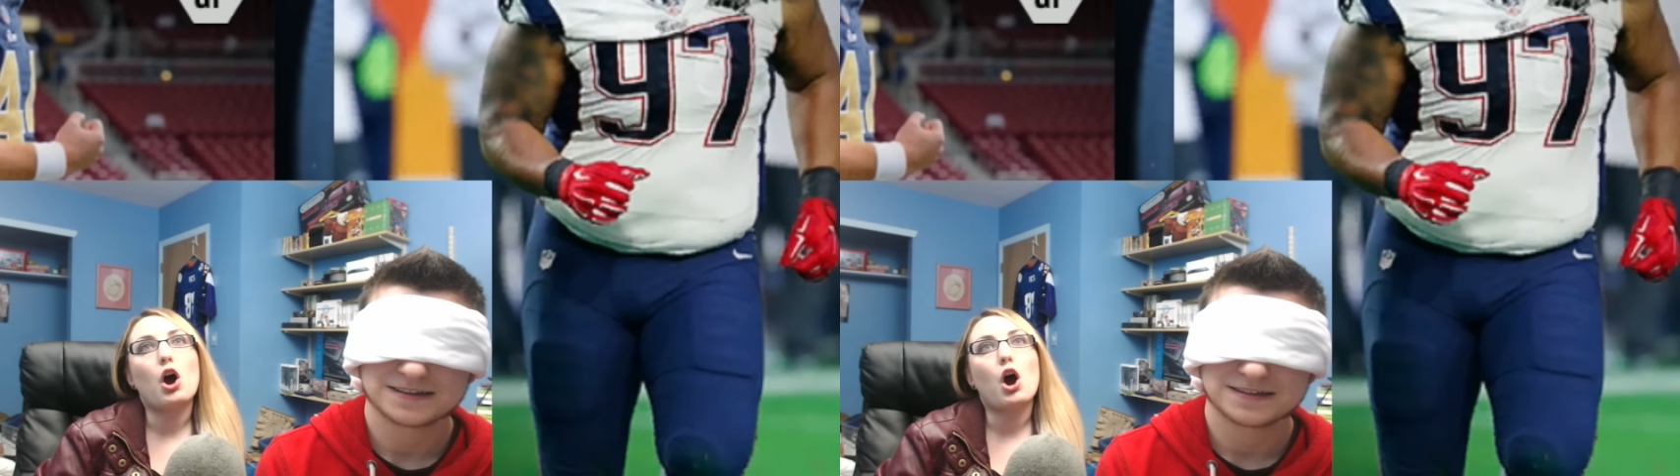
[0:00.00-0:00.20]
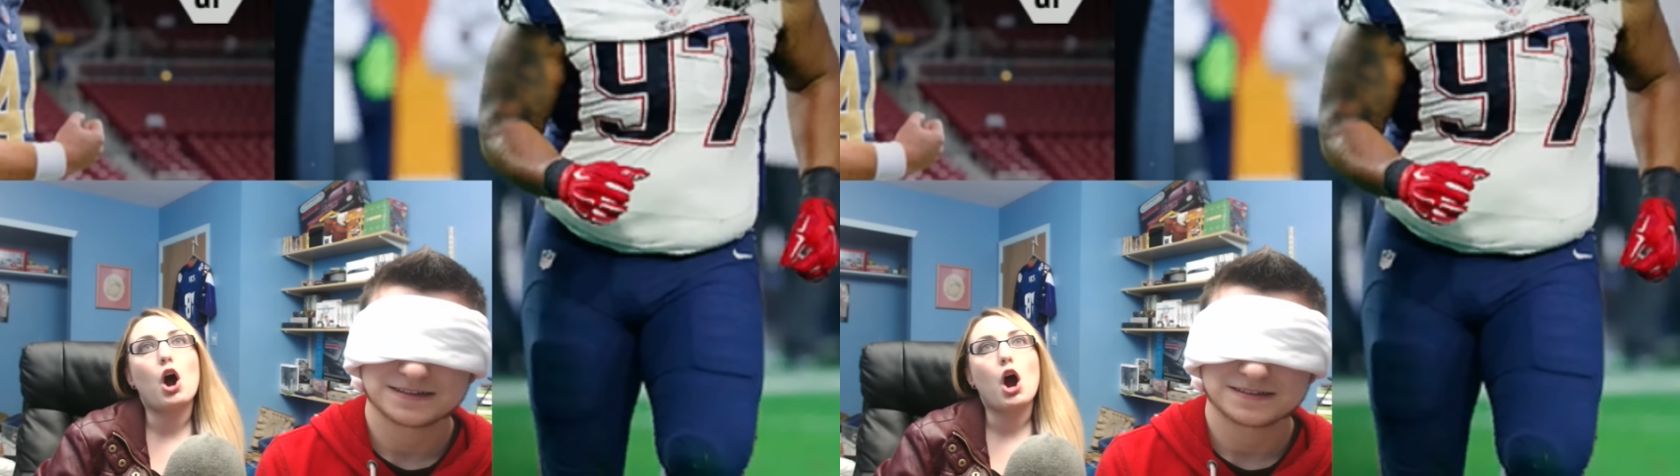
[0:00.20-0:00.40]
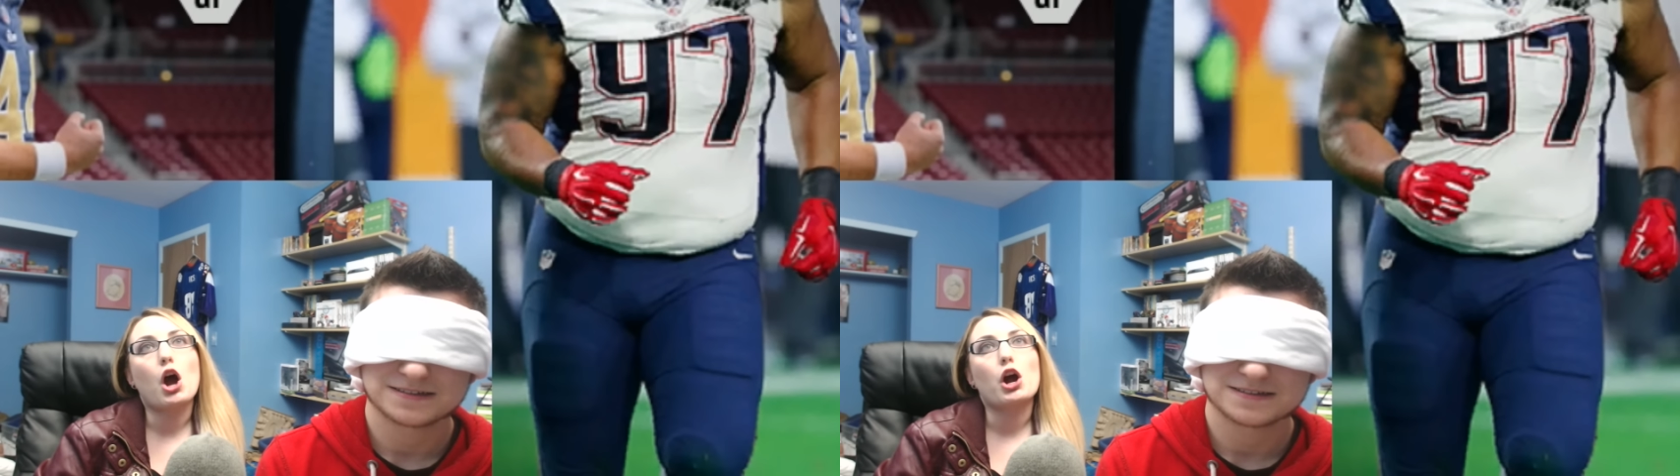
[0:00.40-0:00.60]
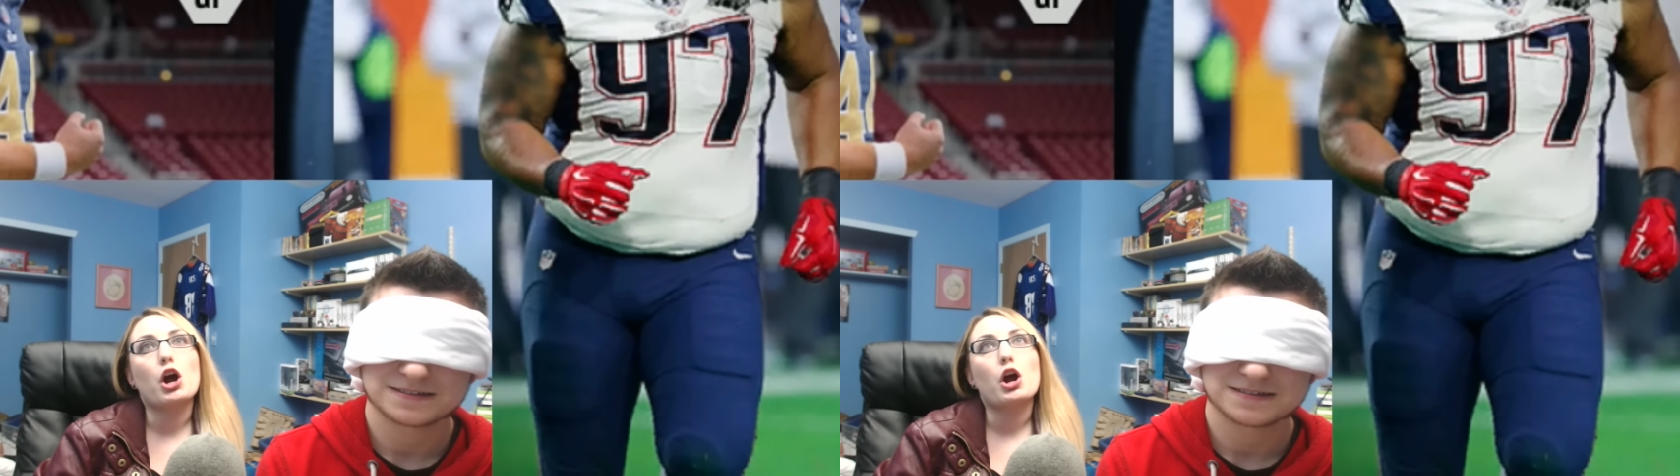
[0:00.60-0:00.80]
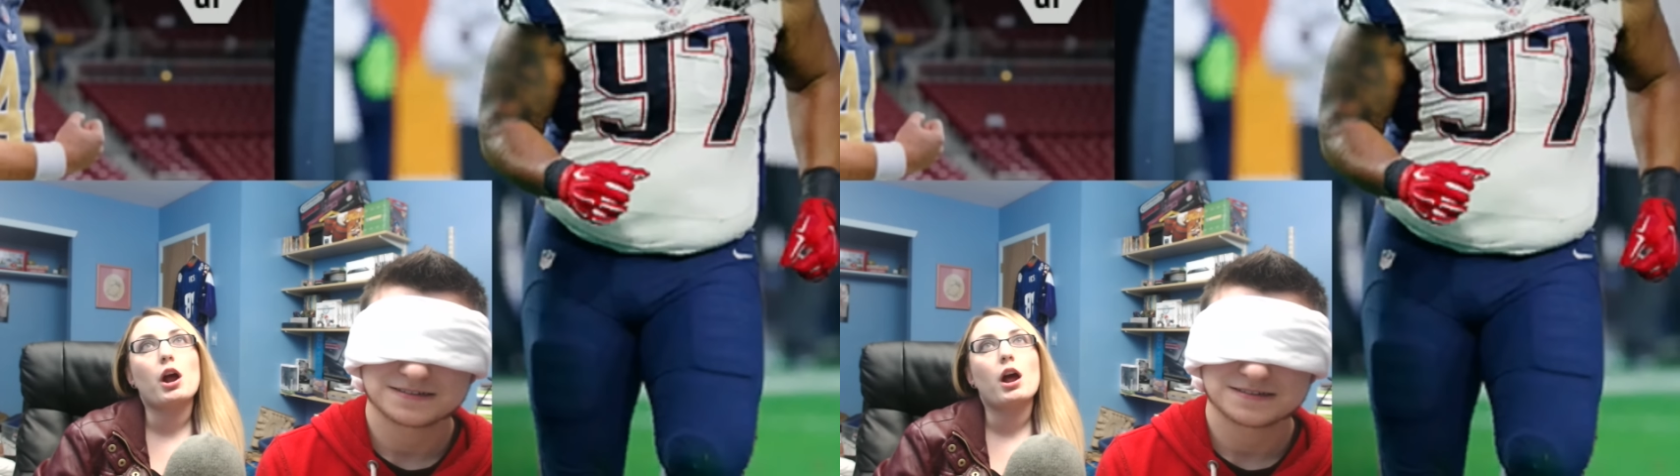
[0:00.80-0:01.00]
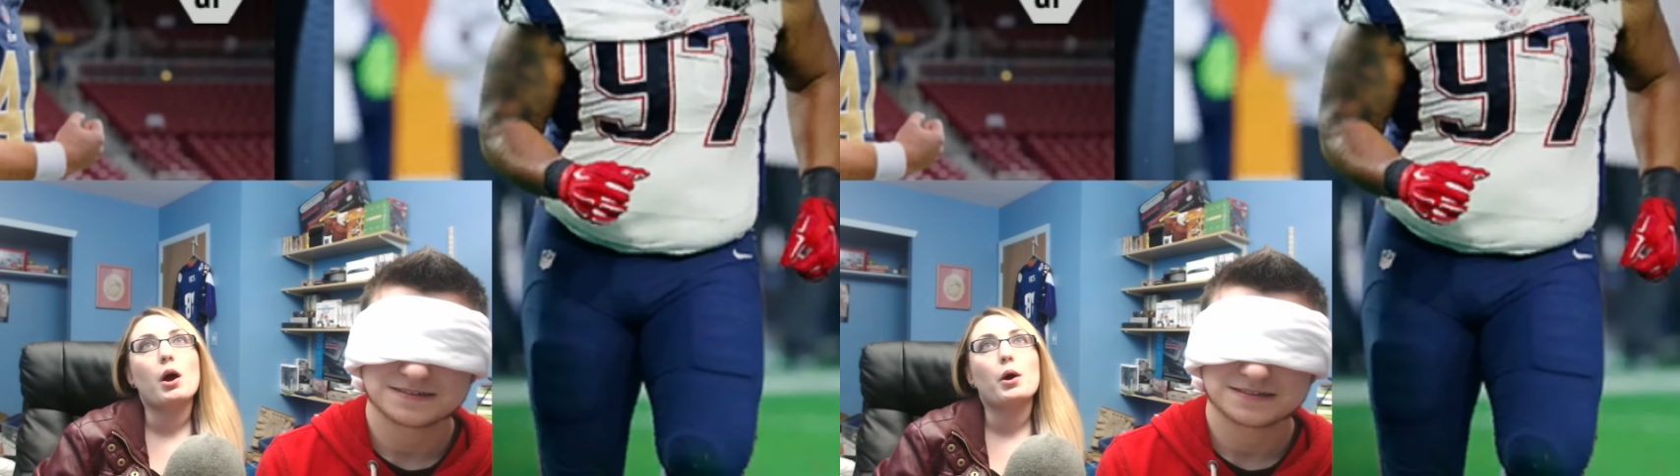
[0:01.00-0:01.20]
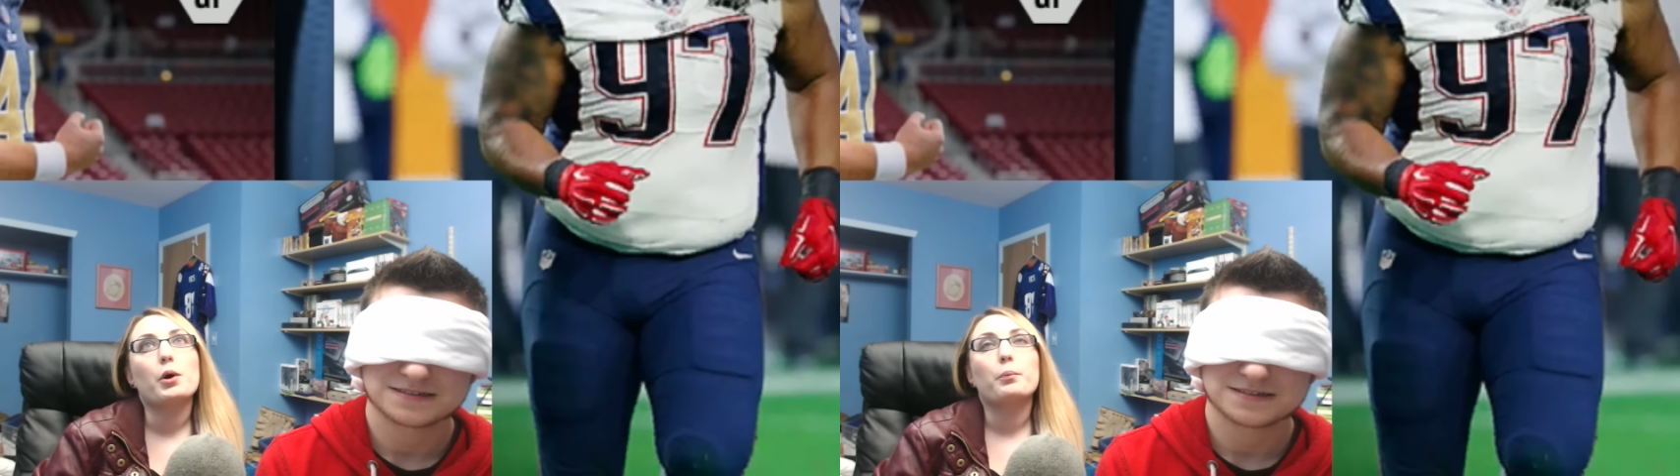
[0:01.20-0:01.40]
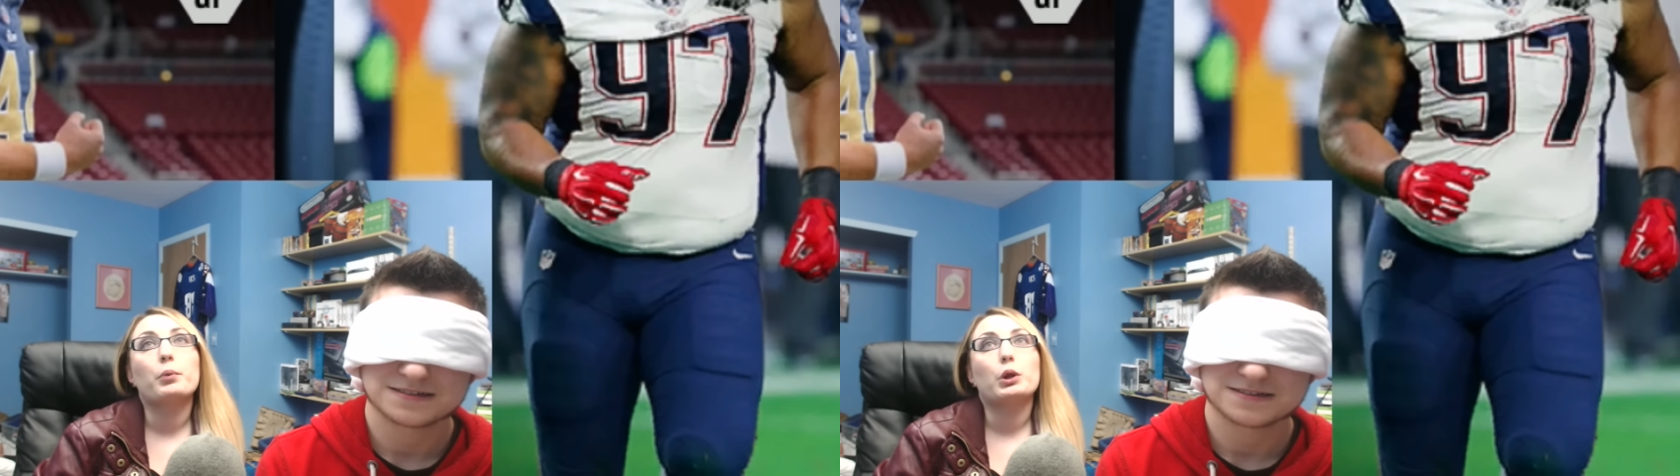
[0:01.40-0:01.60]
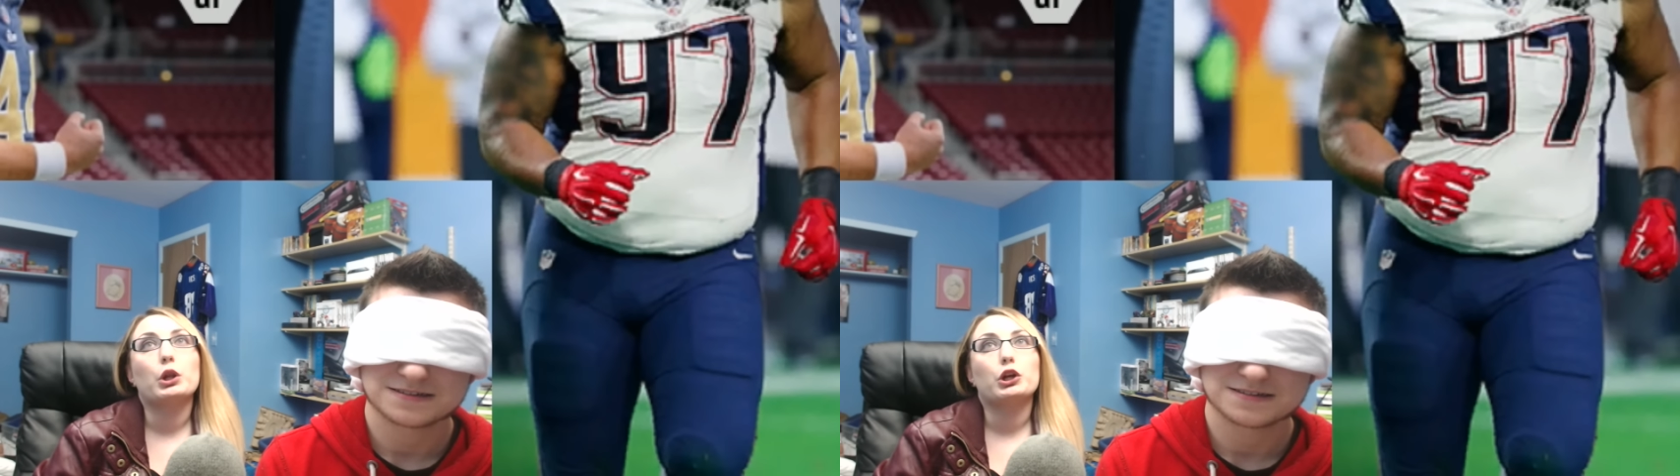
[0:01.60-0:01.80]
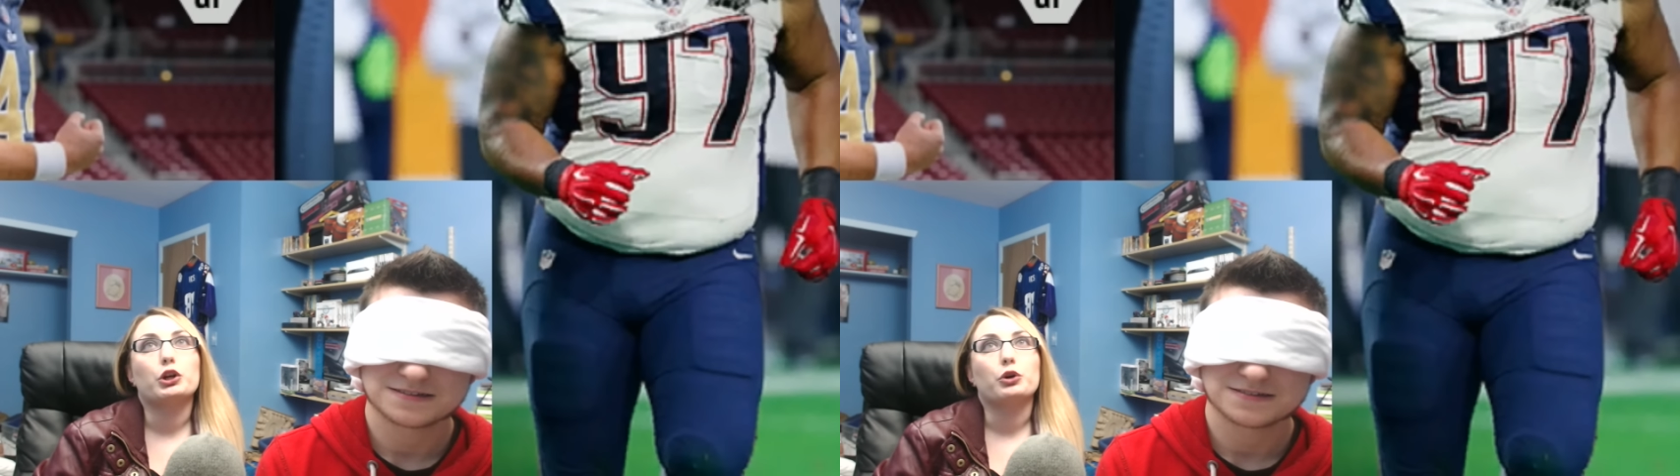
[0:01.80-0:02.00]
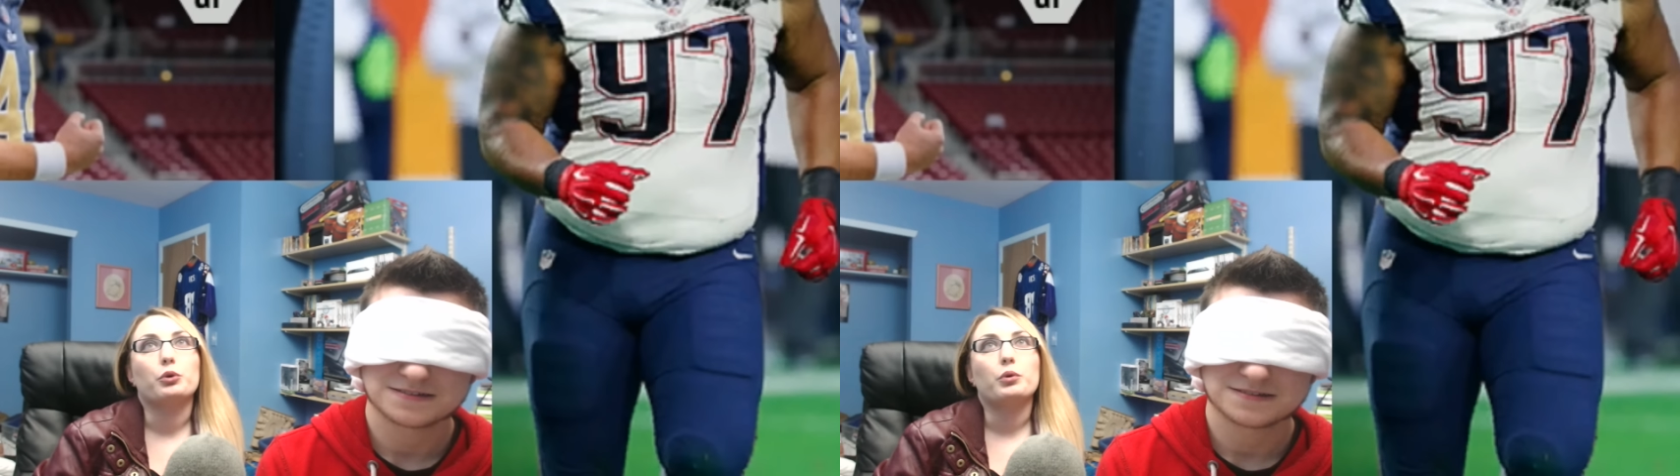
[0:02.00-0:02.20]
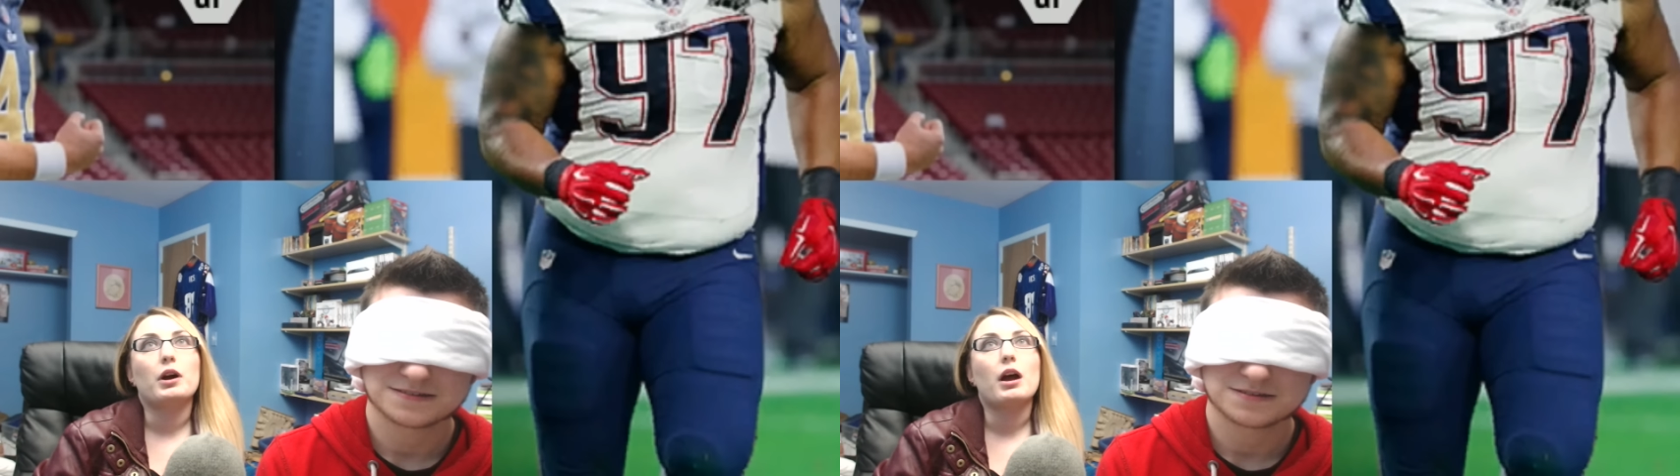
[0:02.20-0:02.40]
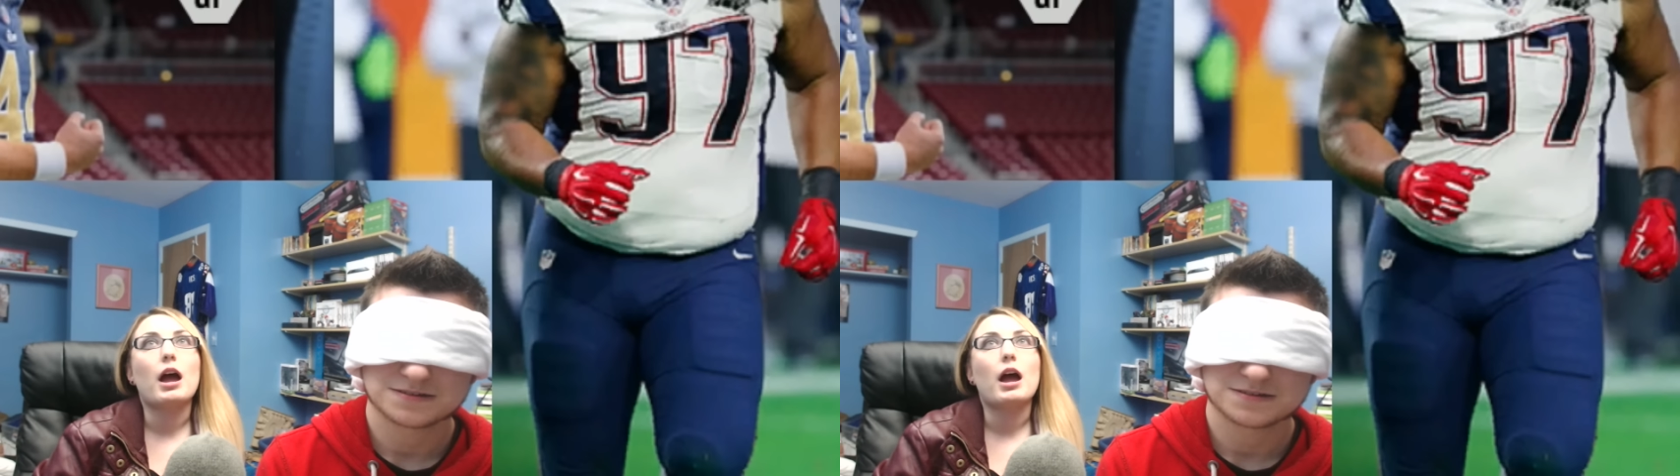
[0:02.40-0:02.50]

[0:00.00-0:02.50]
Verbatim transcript: are blue,